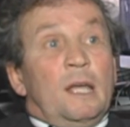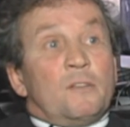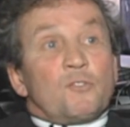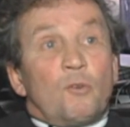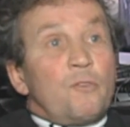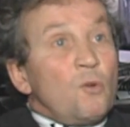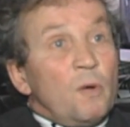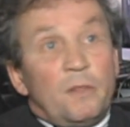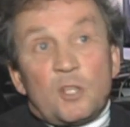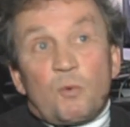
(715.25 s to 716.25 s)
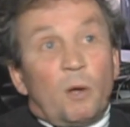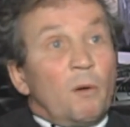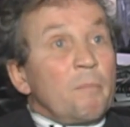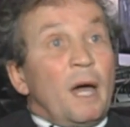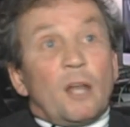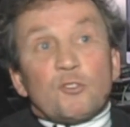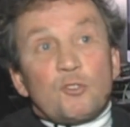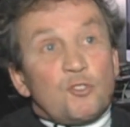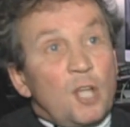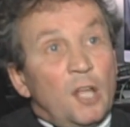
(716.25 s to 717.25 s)
And so if you win these one-on-one battles,
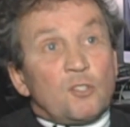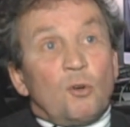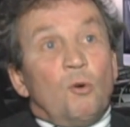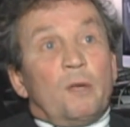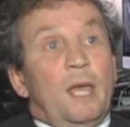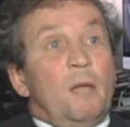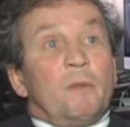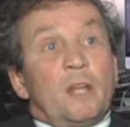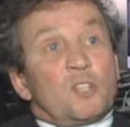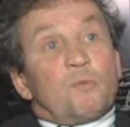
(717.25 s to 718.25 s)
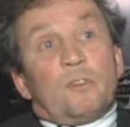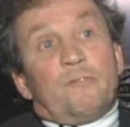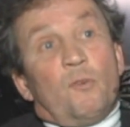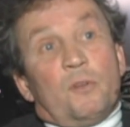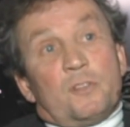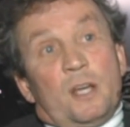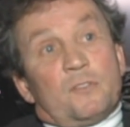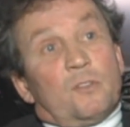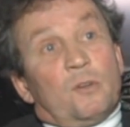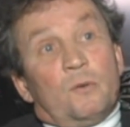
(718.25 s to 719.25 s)
you change the whole game, and that's where the focus
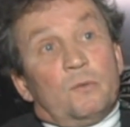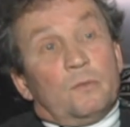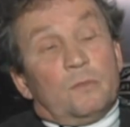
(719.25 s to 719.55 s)
has to go.